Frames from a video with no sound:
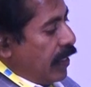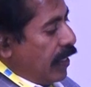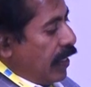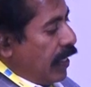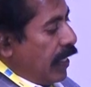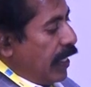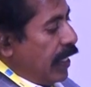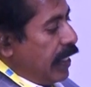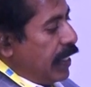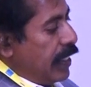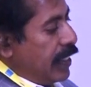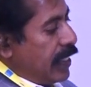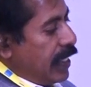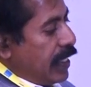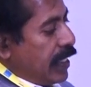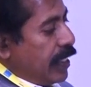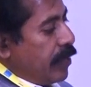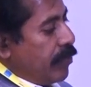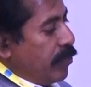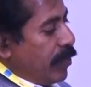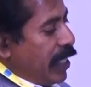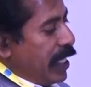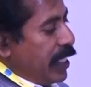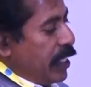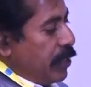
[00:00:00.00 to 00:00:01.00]
and there are
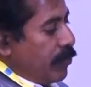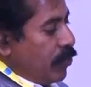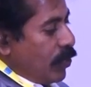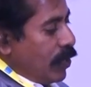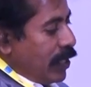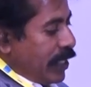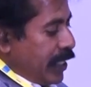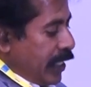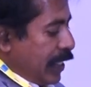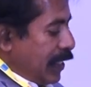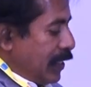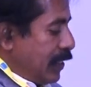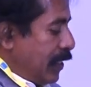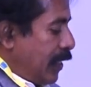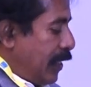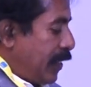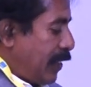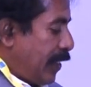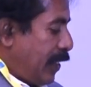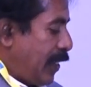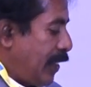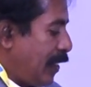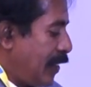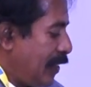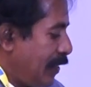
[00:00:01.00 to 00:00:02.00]
multiple things are
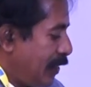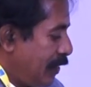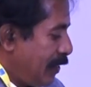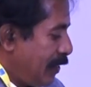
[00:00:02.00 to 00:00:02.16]
there.